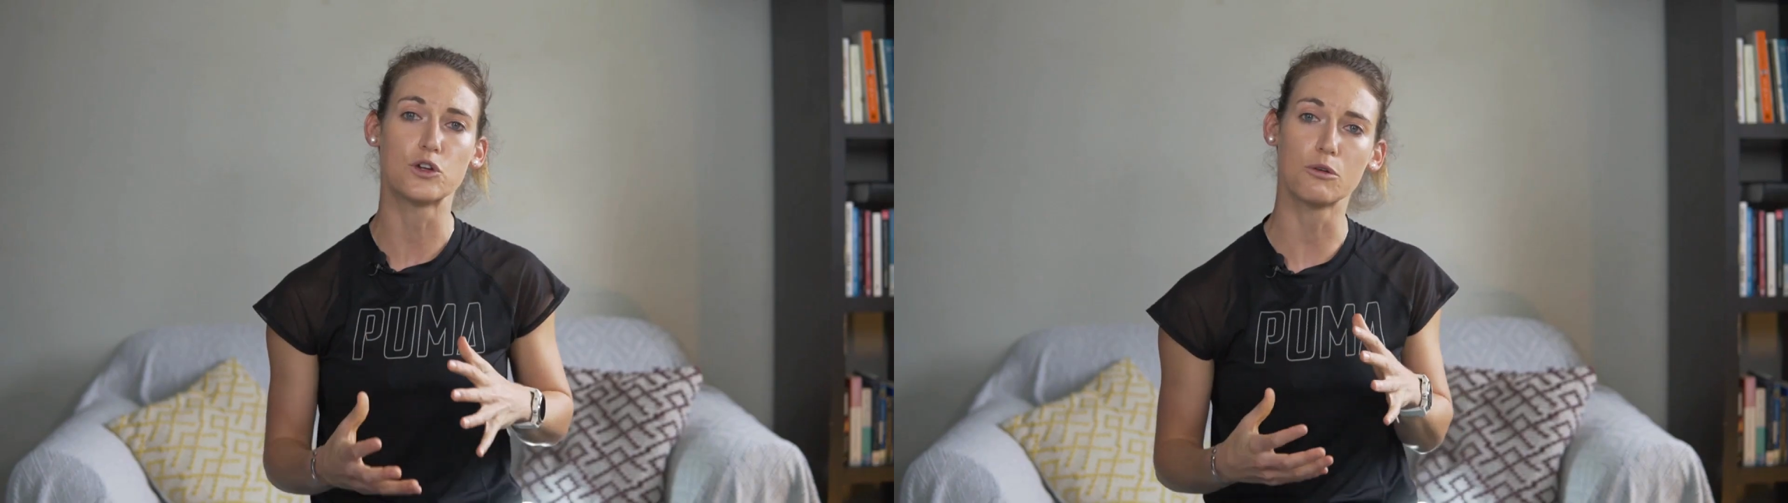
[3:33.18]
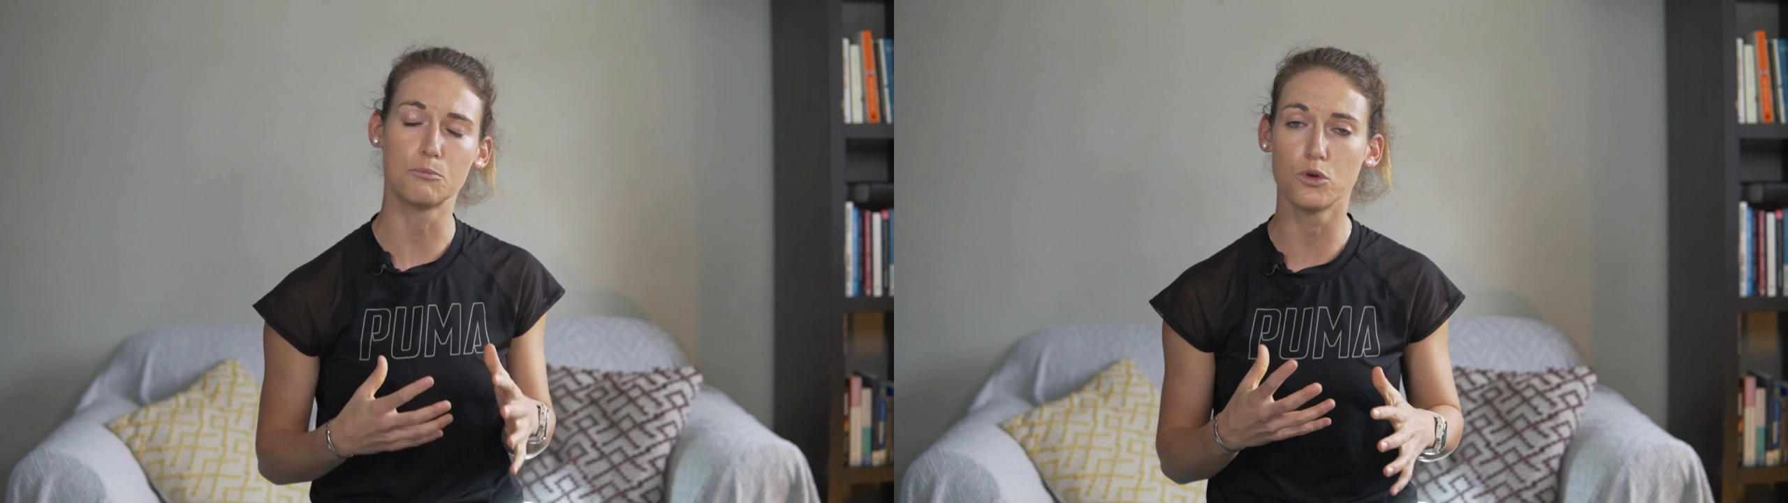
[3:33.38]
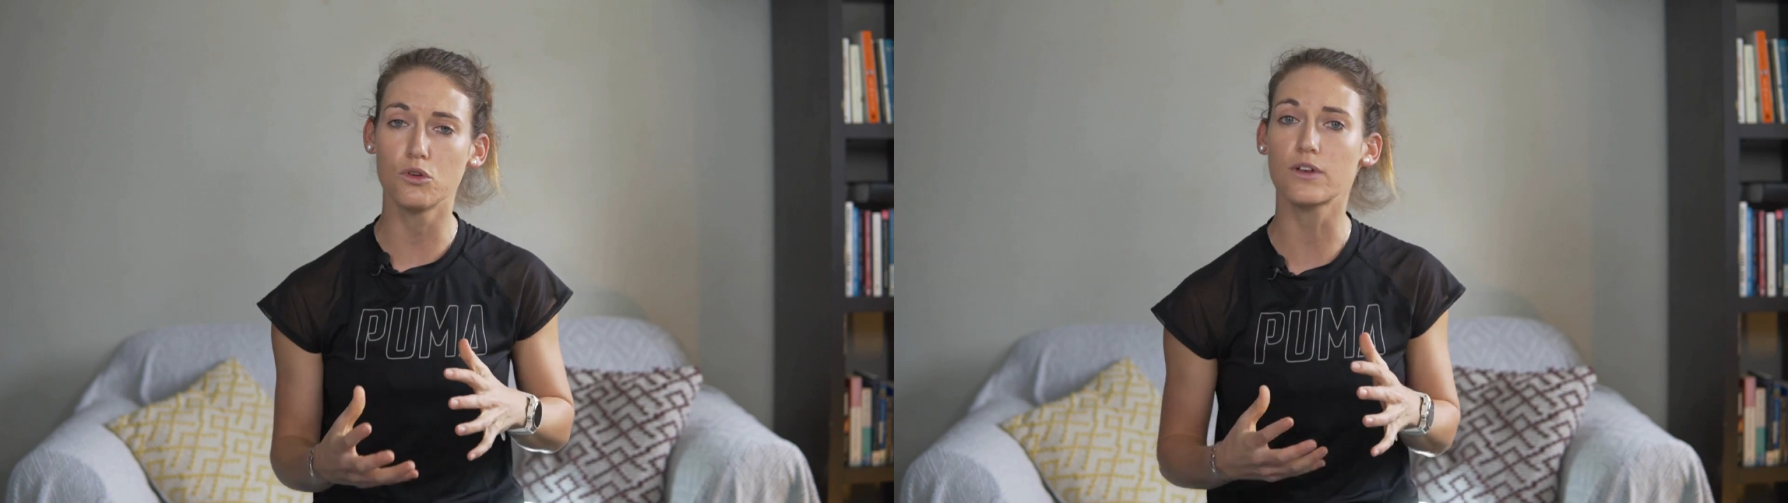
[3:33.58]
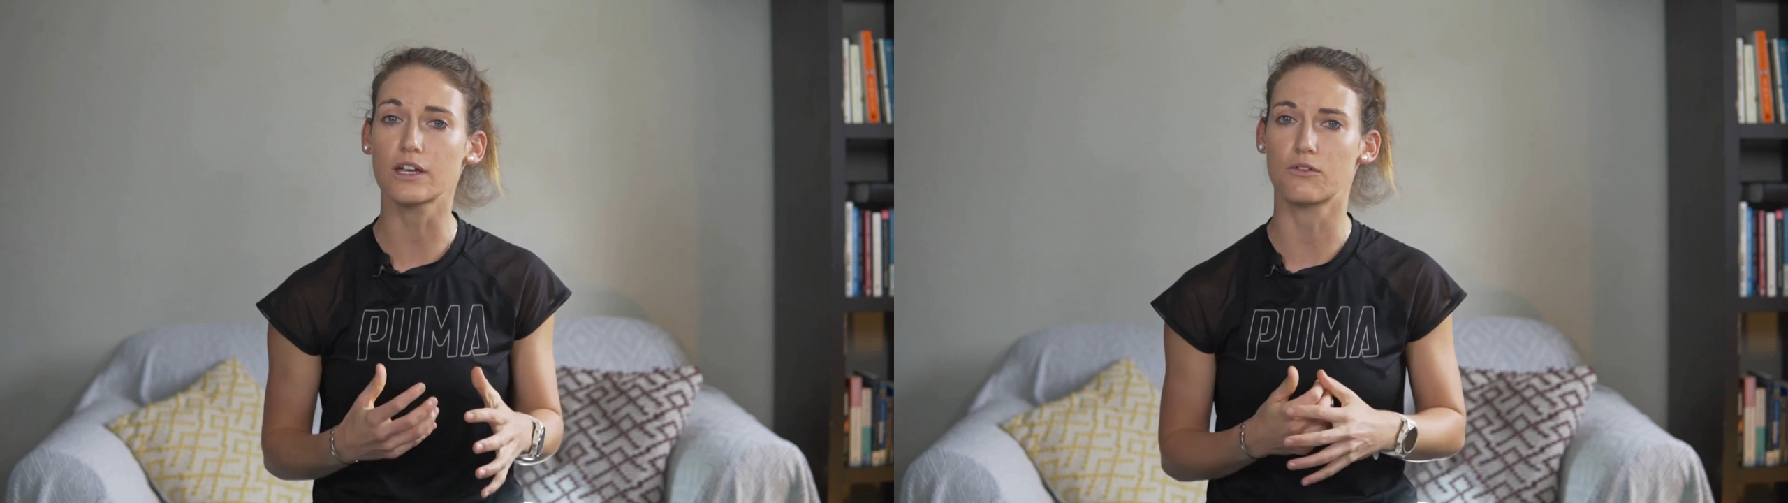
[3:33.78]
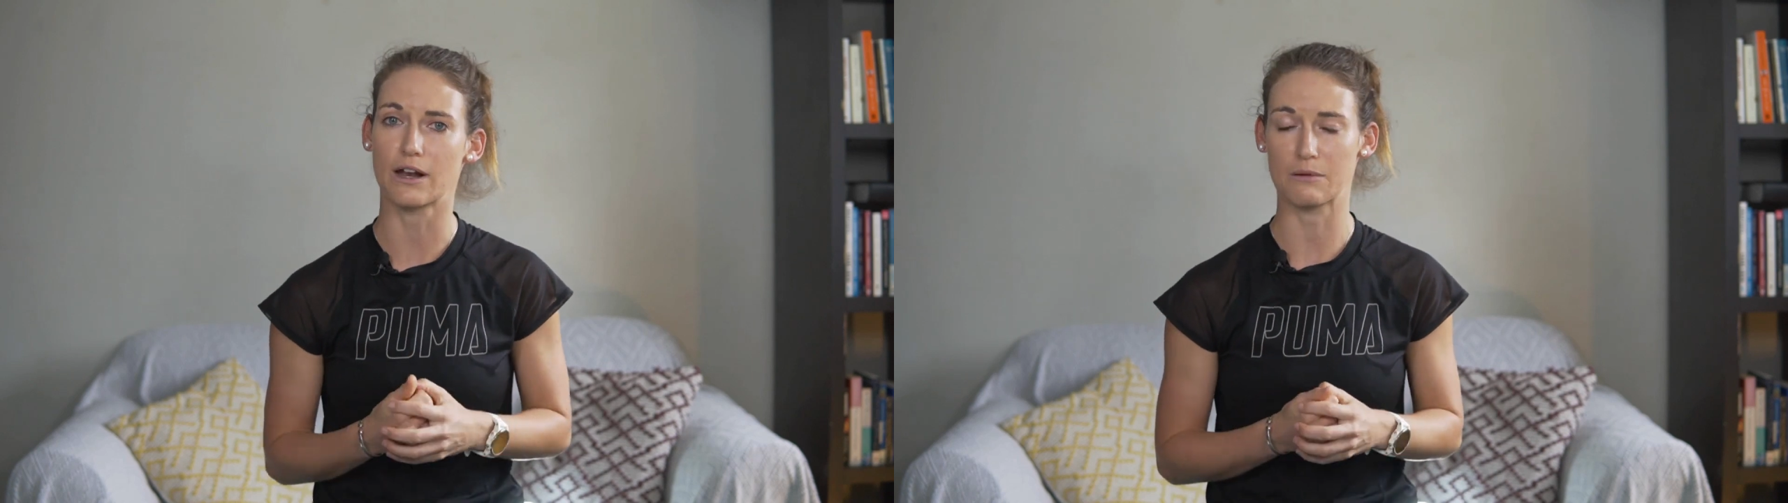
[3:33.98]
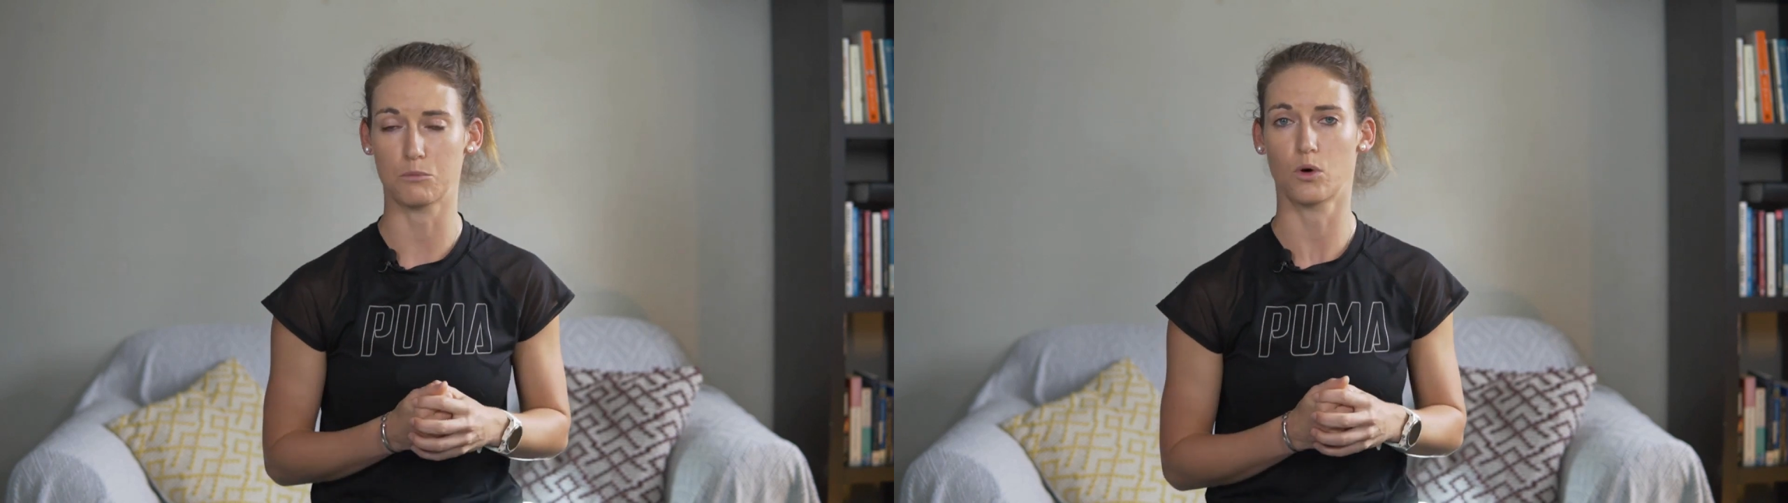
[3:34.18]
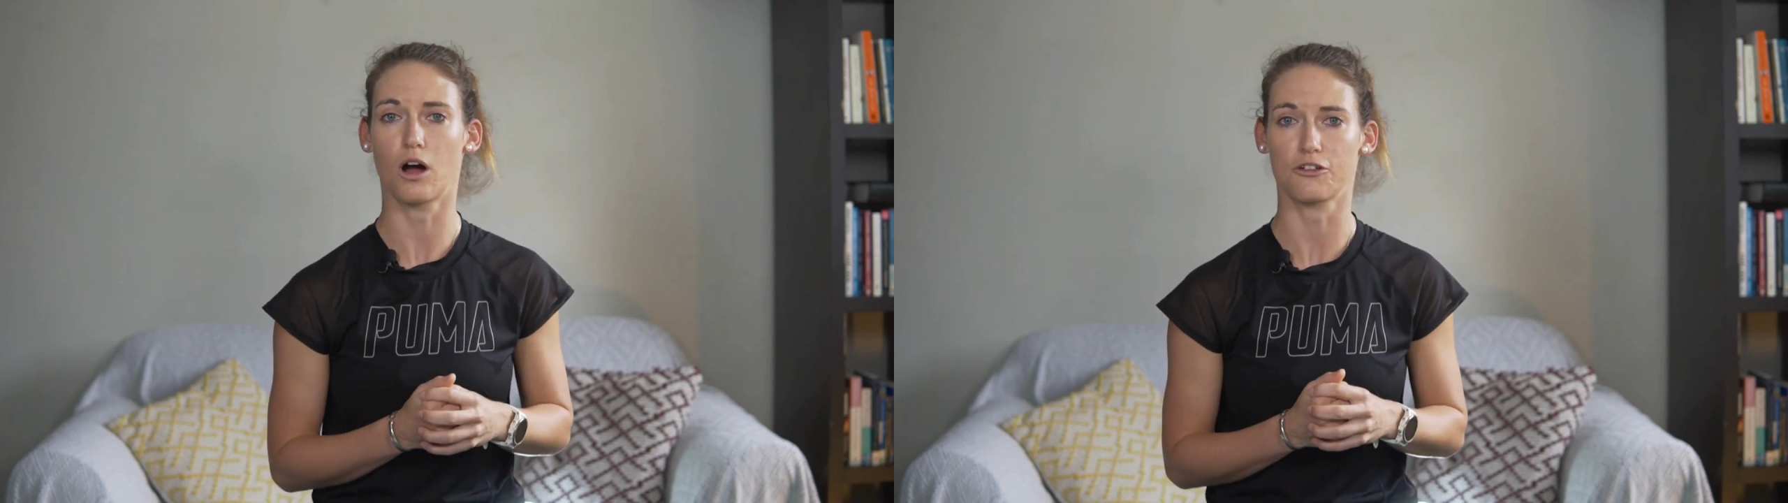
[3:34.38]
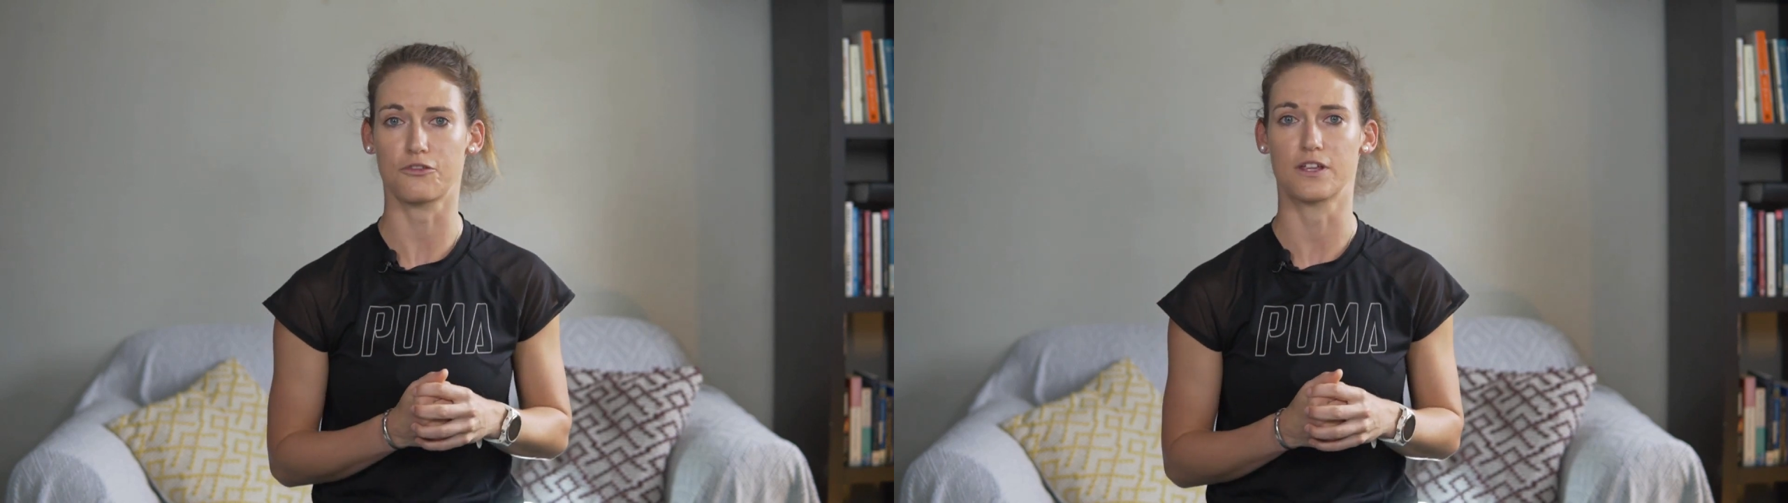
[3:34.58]
you're moving around more
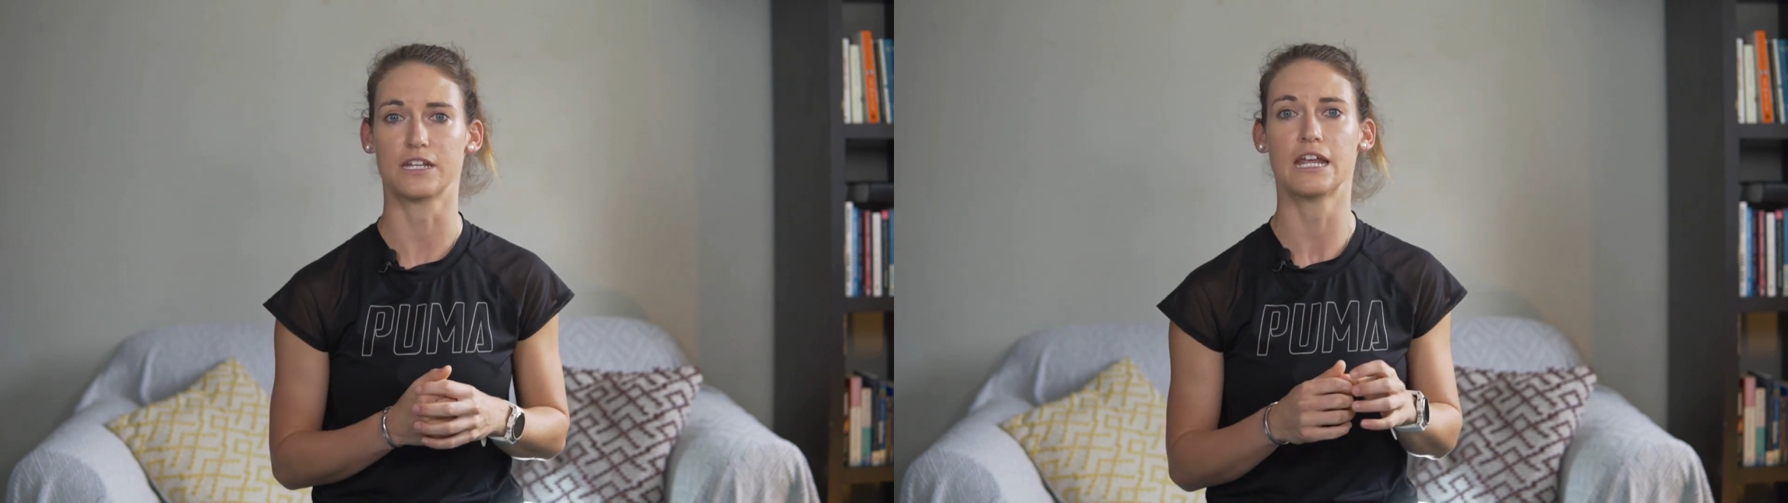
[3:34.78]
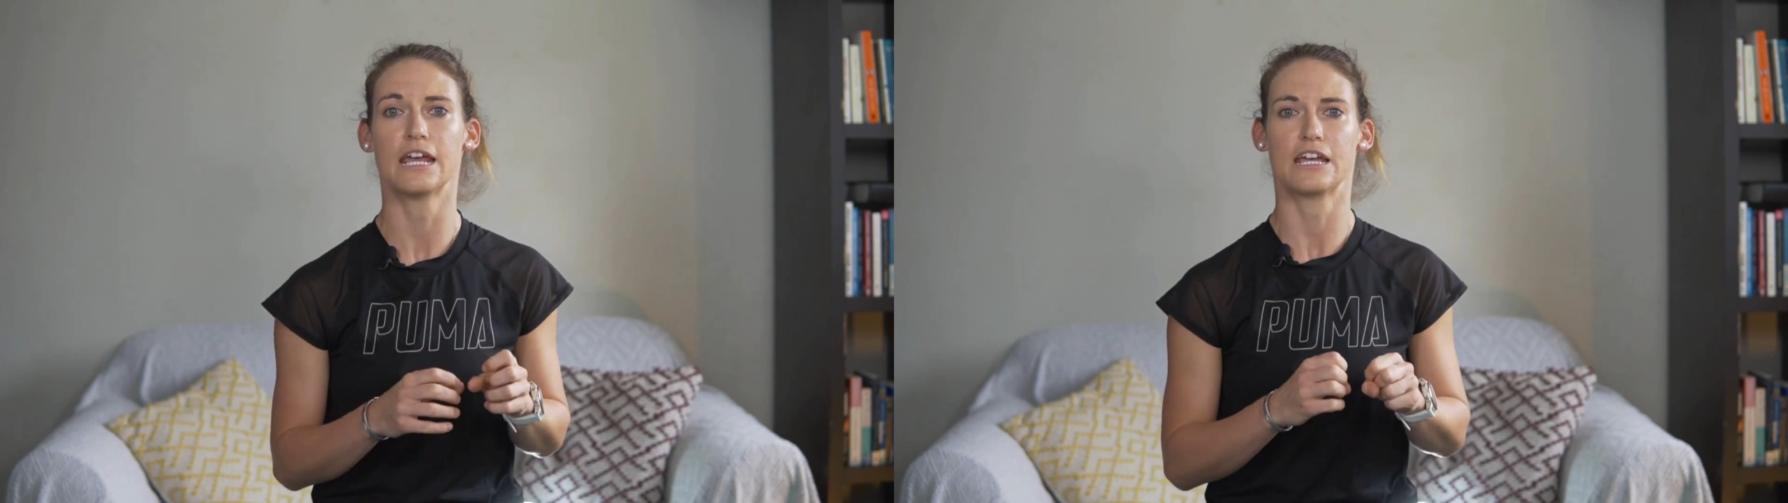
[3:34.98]
often,